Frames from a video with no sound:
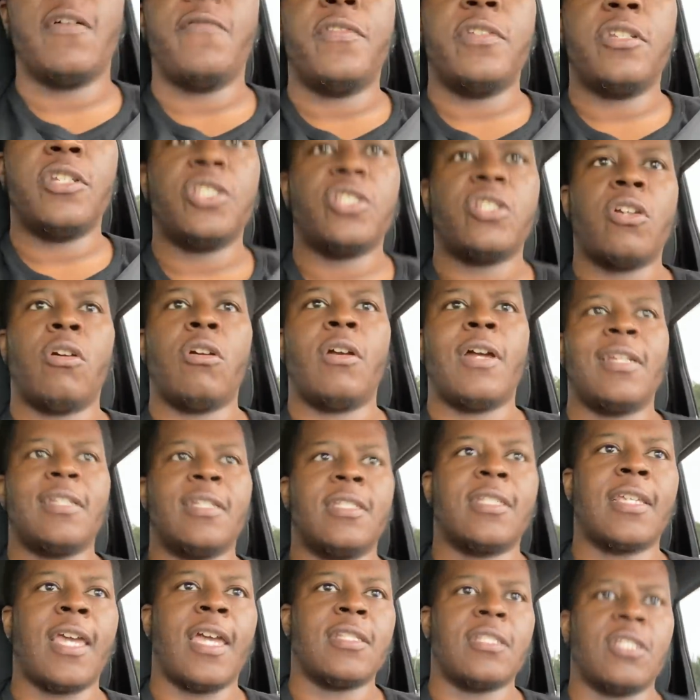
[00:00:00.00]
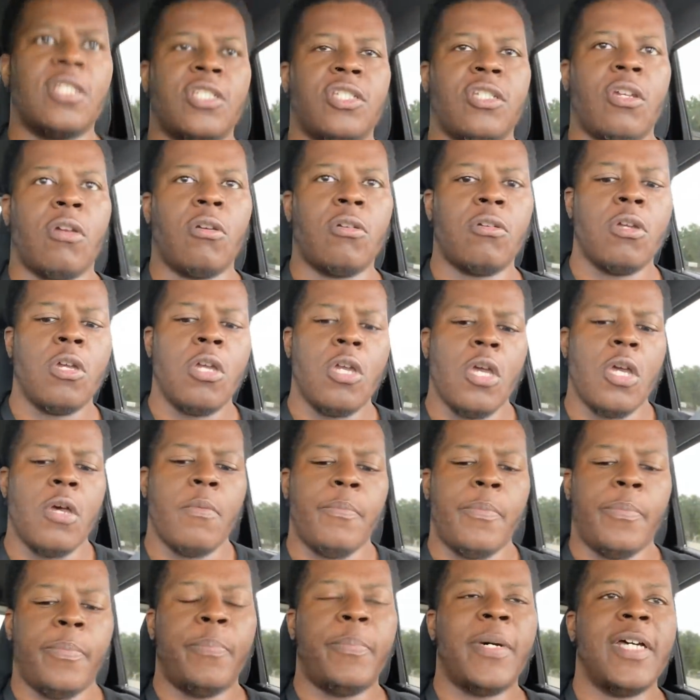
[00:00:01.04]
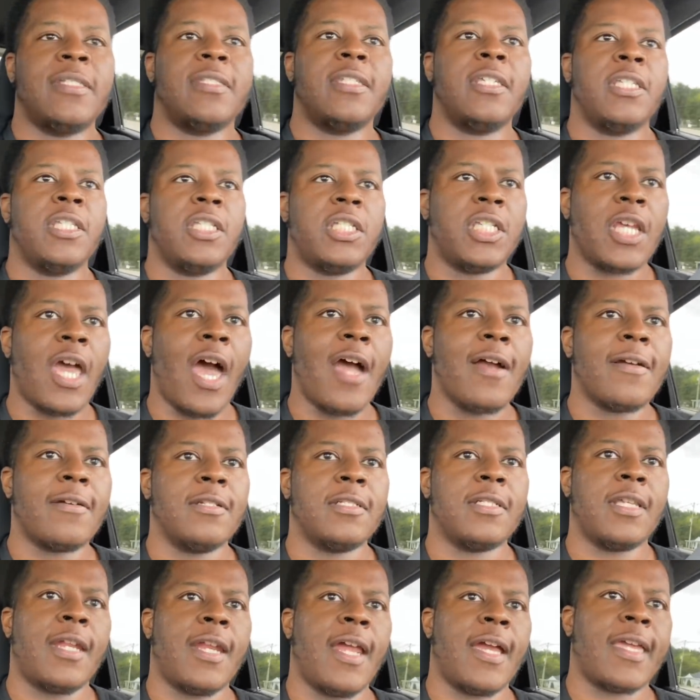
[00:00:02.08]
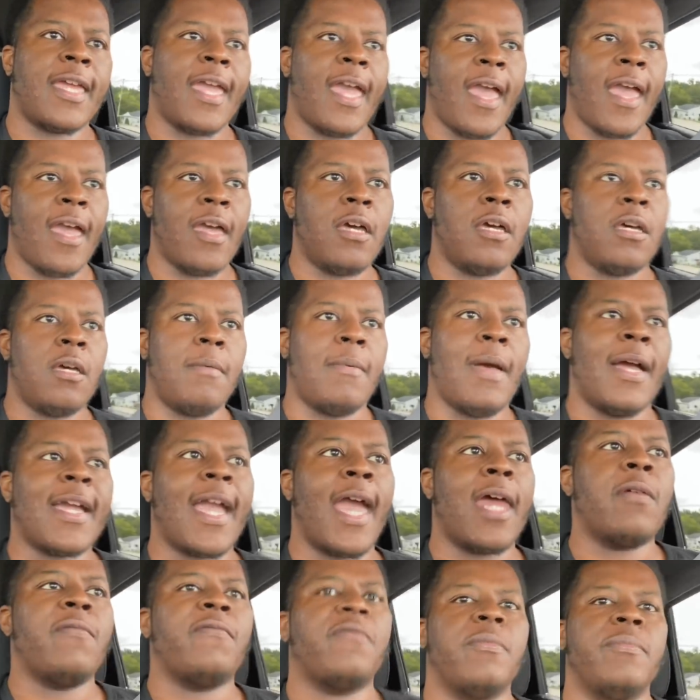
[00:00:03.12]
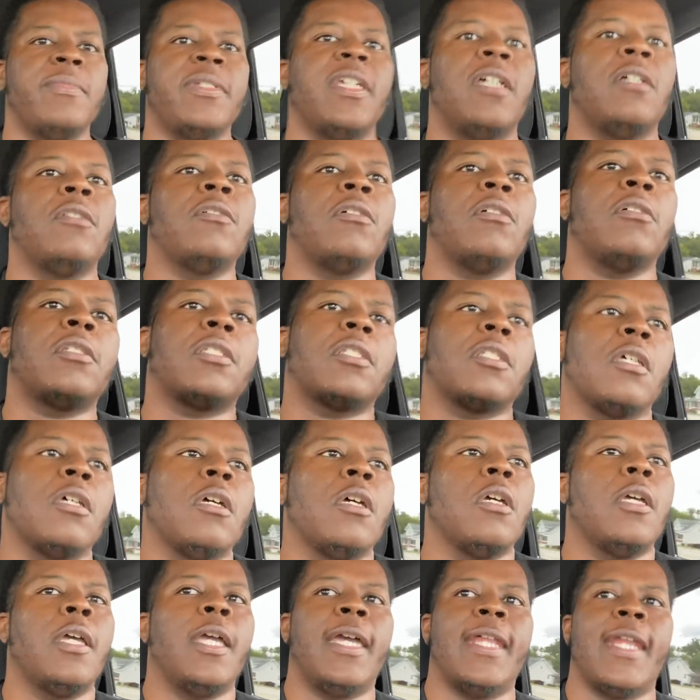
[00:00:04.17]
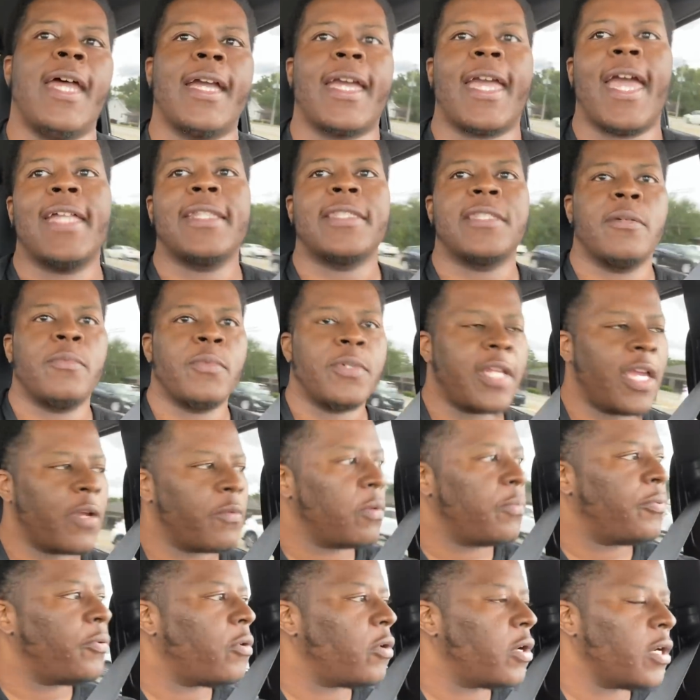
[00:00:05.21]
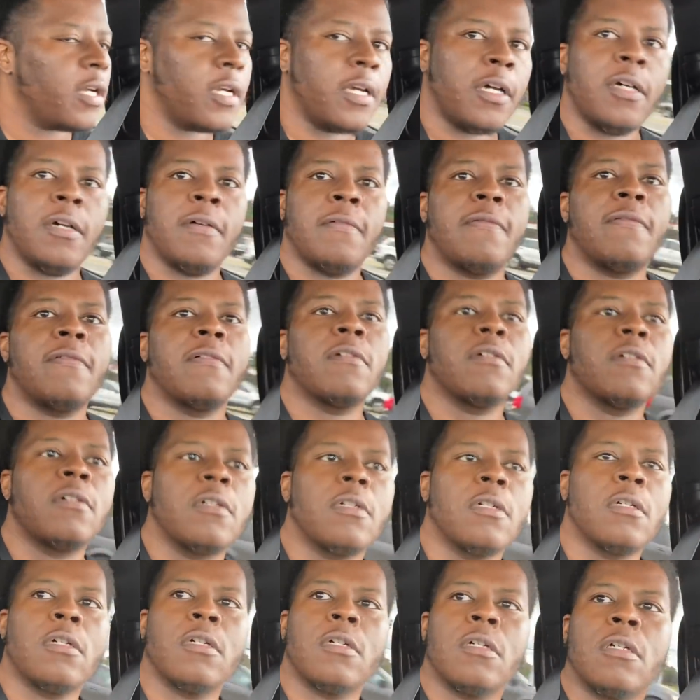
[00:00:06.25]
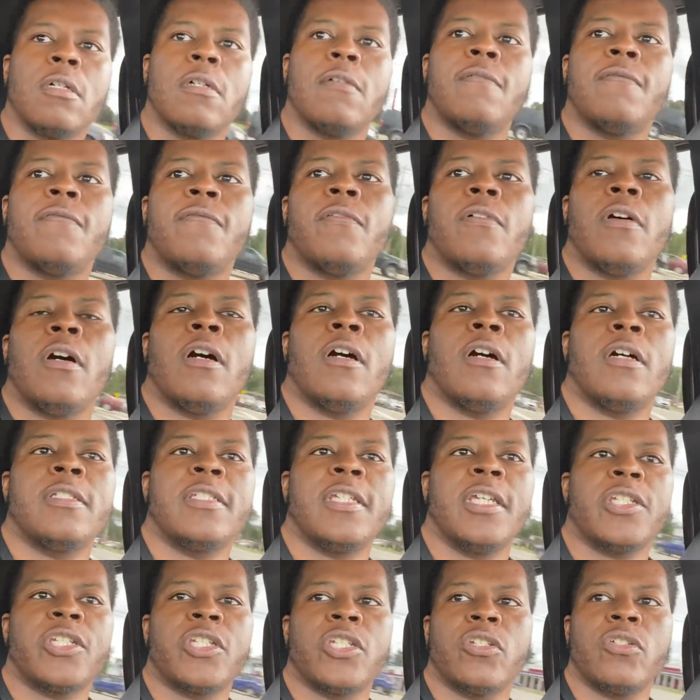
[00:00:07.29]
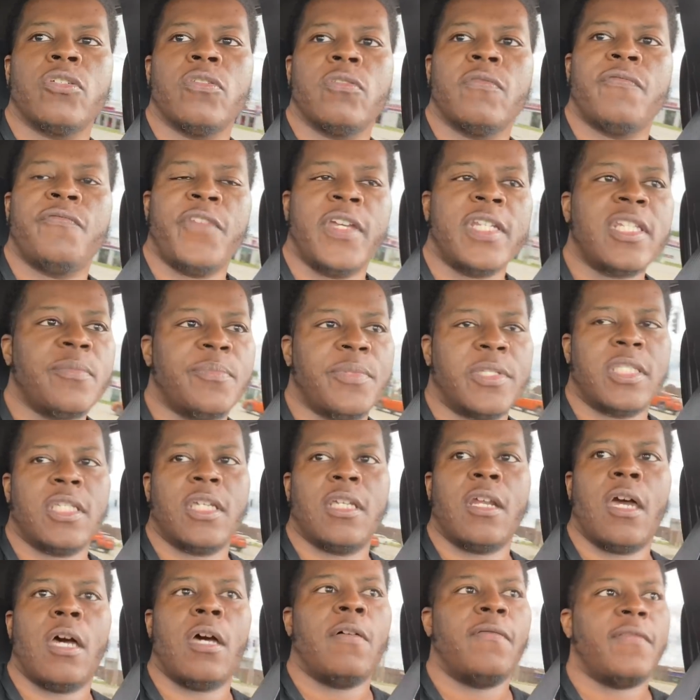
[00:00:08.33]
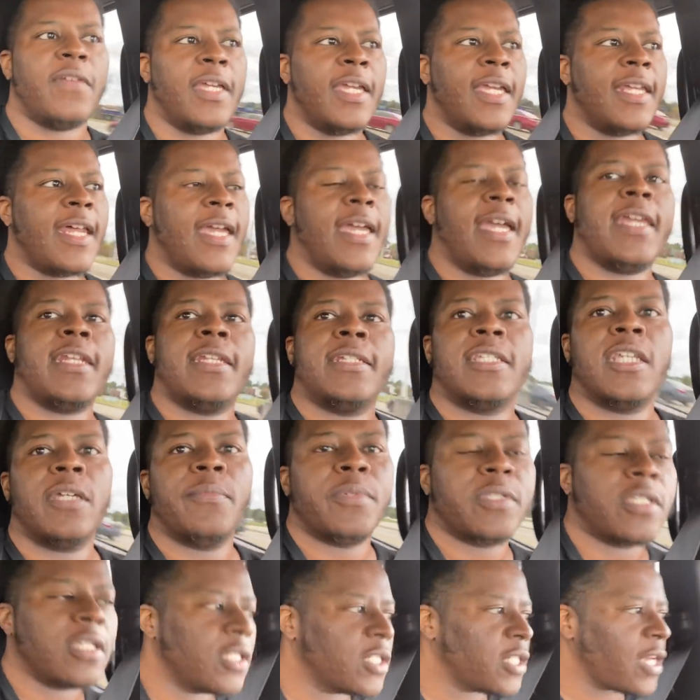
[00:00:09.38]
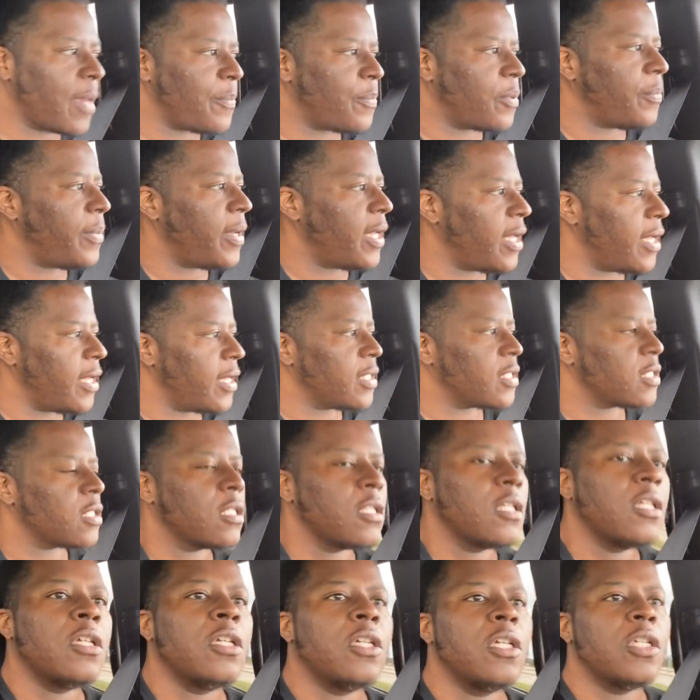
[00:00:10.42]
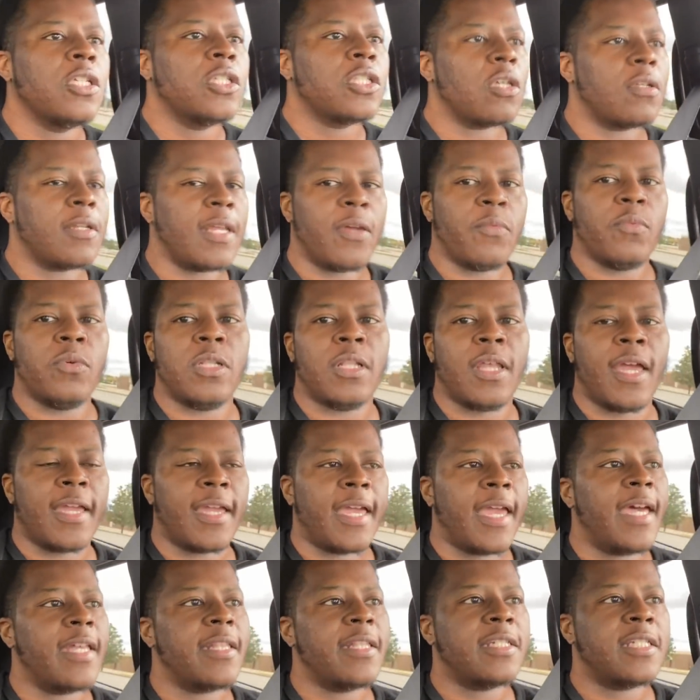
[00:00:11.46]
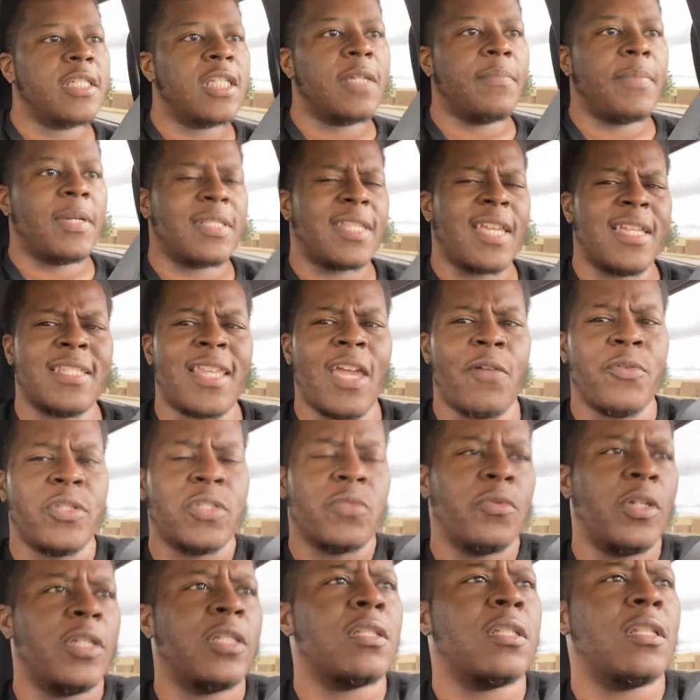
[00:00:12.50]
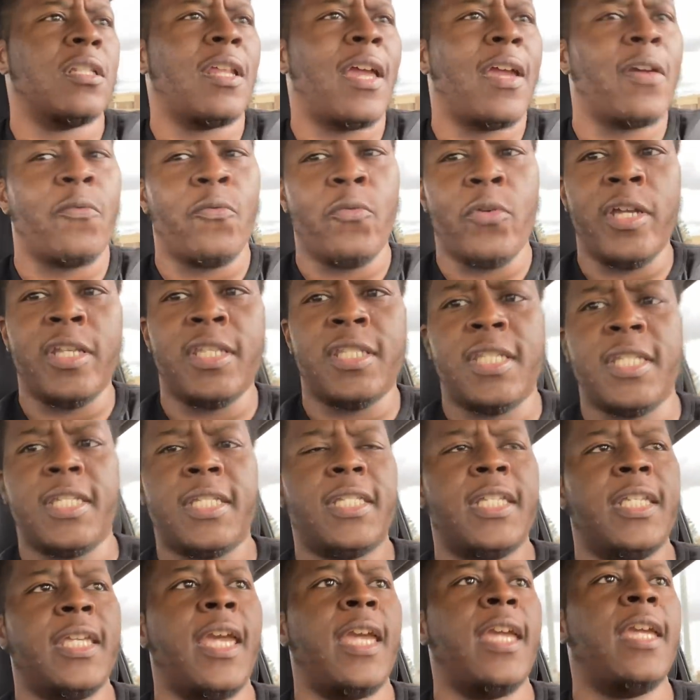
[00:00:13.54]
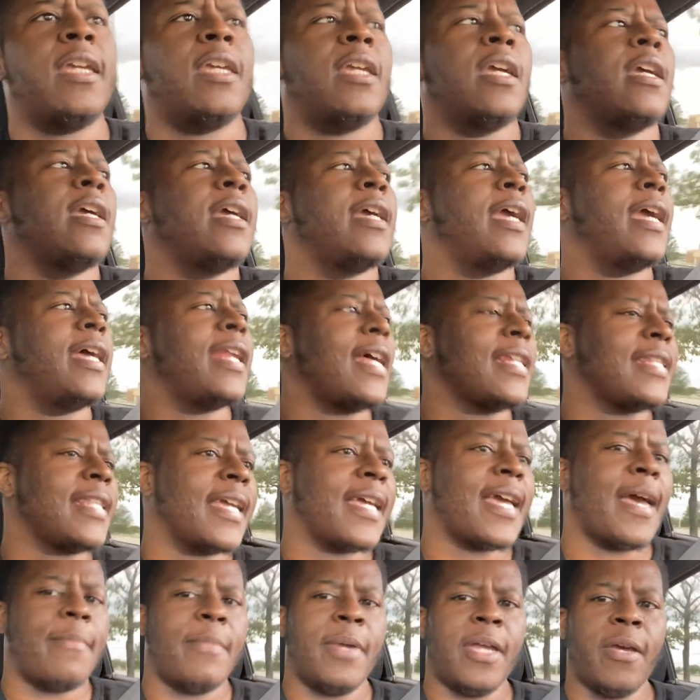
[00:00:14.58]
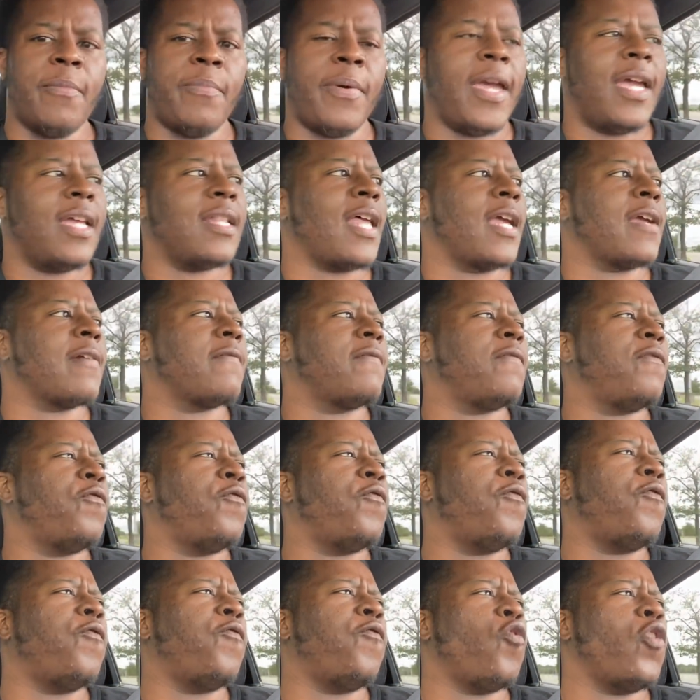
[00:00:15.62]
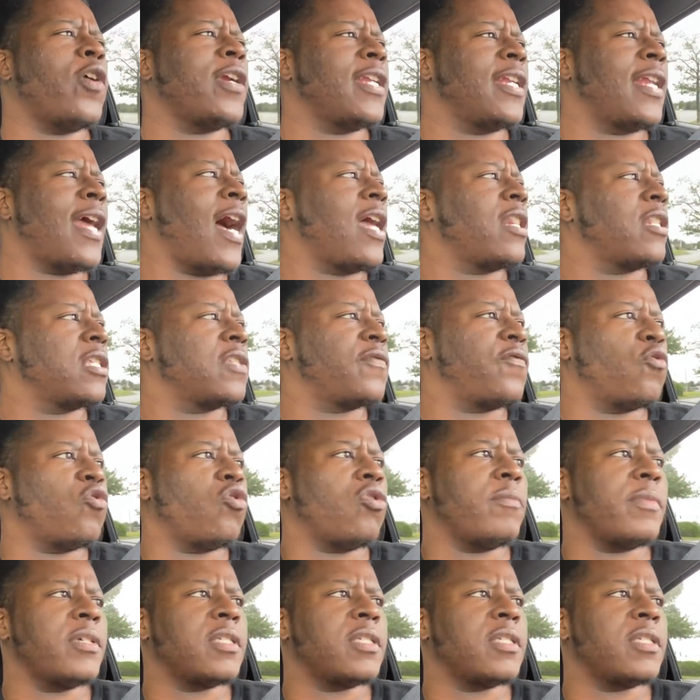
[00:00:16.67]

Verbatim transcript: for the shirt, I just got this shirt. But these joggers that I got, uh, I got them from Dillard's, and I got them when they were for uh, uh, additional fifty percent off, and I had a ten percent shopper pass. So they were like hella cheap. I think they was originally like one sixty-eight, and I think I may have paid like forty dollars for them or